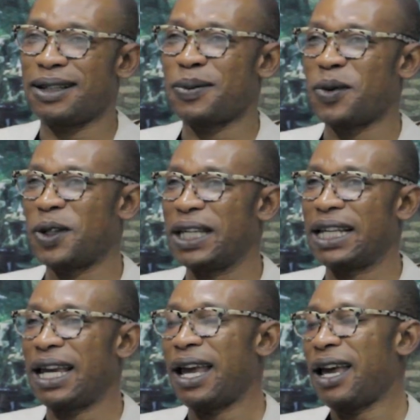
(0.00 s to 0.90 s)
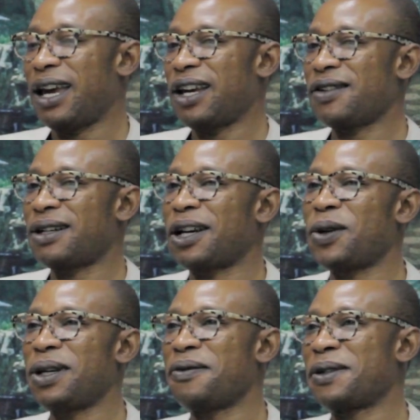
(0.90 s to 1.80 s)
this morning. Ezra, can
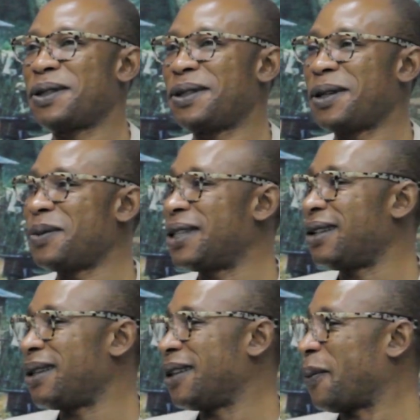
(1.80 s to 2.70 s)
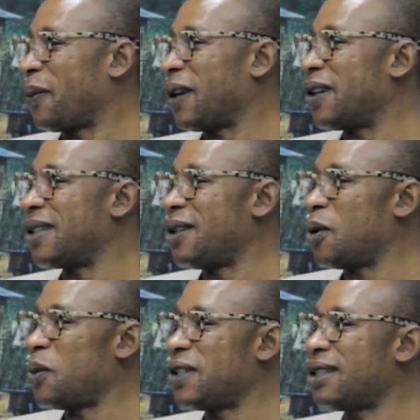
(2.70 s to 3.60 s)
you give us something? Because you
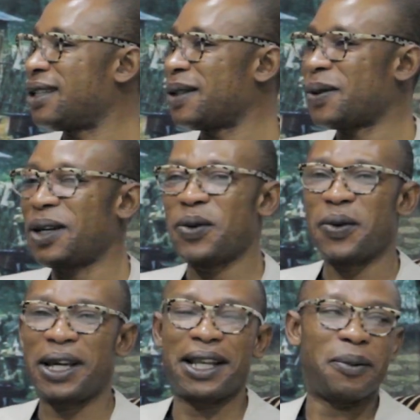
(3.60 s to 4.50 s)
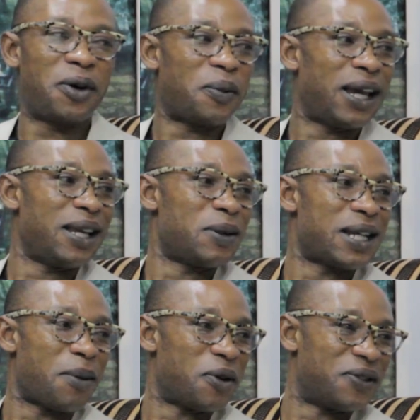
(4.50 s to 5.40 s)
know musicians, when you wake them up any
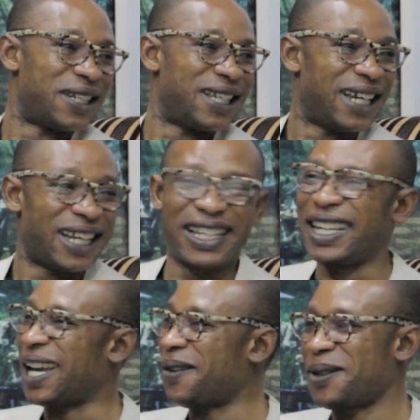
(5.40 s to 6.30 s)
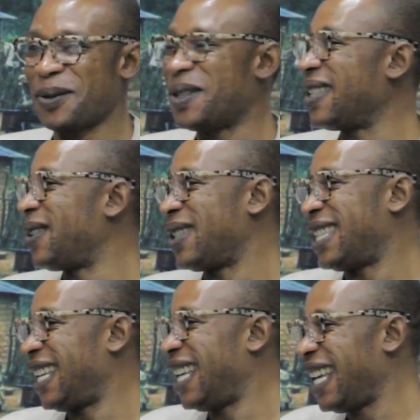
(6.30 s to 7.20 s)
time of the day, they have something to
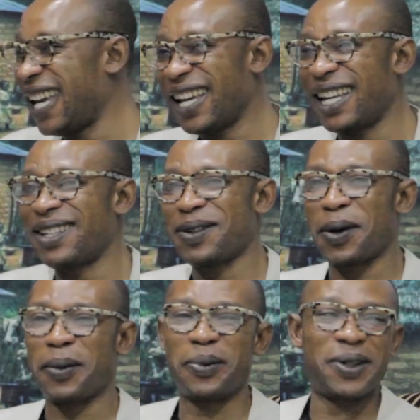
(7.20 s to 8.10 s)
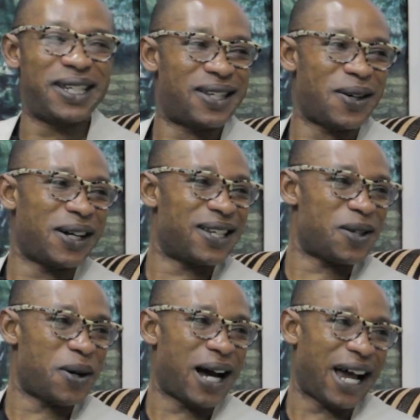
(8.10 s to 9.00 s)
say. To compose the song
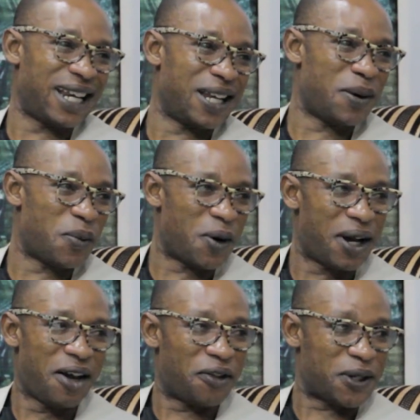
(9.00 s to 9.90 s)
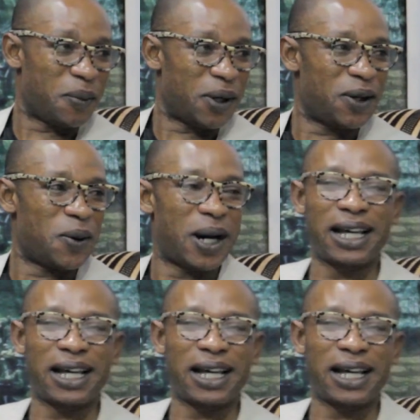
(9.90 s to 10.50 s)
is not hard anymore. For somebody who